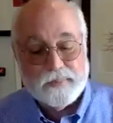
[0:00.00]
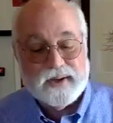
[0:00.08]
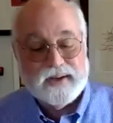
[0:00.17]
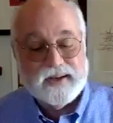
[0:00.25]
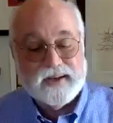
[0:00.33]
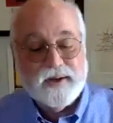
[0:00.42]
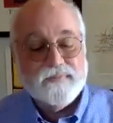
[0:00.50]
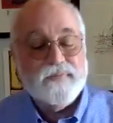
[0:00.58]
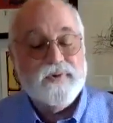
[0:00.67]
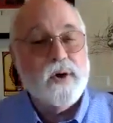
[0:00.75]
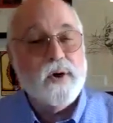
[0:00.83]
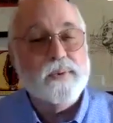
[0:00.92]
But love
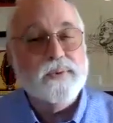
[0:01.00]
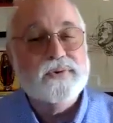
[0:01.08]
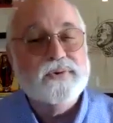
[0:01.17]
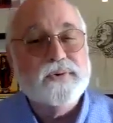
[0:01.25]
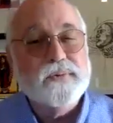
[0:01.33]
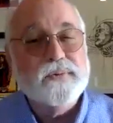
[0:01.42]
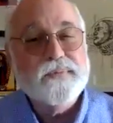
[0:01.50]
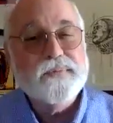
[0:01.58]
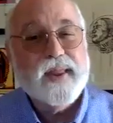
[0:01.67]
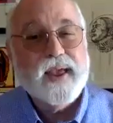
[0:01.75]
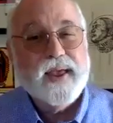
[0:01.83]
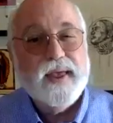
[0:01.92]
knows
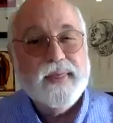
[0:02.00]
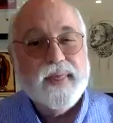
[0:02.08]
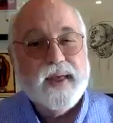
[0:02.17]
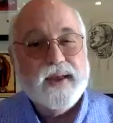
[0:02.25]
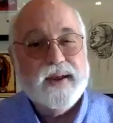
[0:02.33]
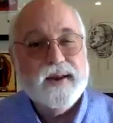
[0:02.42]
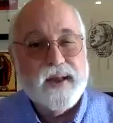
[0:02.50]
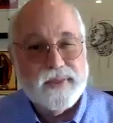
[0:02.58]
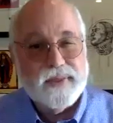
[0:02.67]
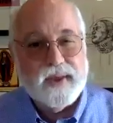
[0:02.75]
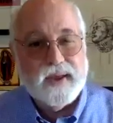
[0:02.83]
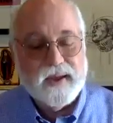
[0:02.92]
that
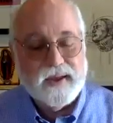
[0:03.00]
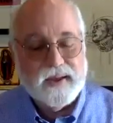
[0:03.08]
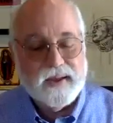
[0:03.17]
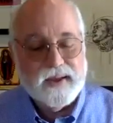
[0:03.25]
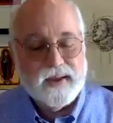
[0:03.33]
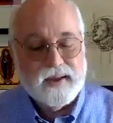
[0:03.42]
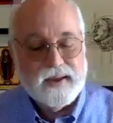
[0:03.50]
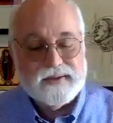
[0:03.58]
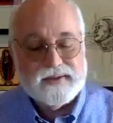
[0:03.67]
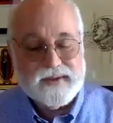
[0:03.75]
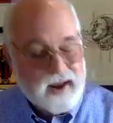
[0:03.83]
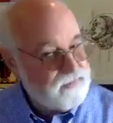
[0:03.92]
nothing
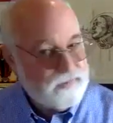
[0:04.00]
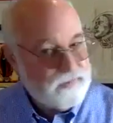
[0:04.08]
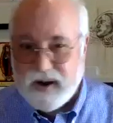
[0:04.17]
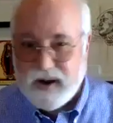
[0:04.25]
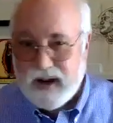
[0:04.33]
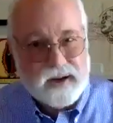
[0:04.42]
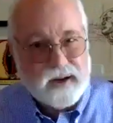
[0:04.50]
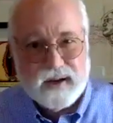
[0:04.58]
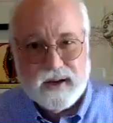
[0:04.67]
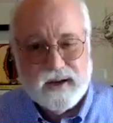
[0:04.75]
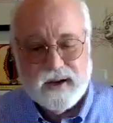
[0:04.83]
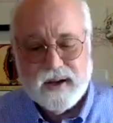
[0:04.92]
is ever needed
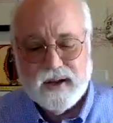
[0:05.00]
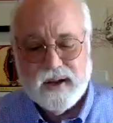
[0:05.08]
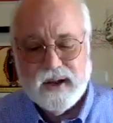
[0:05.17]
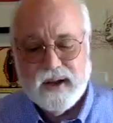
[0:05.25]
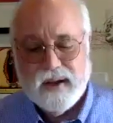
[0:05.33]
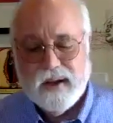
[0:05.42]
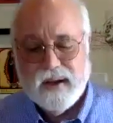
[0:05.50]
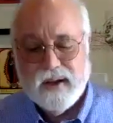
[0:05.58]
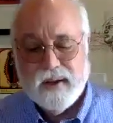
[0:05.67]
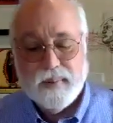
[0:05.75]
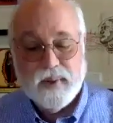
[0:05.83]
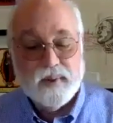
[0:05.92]

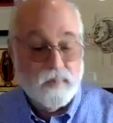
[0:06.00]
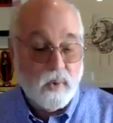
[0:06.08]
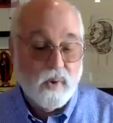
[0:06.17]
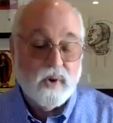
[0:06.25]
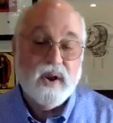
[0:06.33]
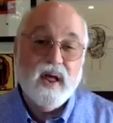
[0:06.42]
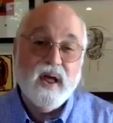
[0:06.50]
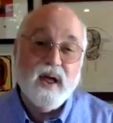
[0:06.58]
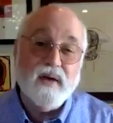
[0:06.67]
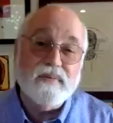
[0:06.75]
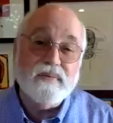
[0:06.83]
but more love.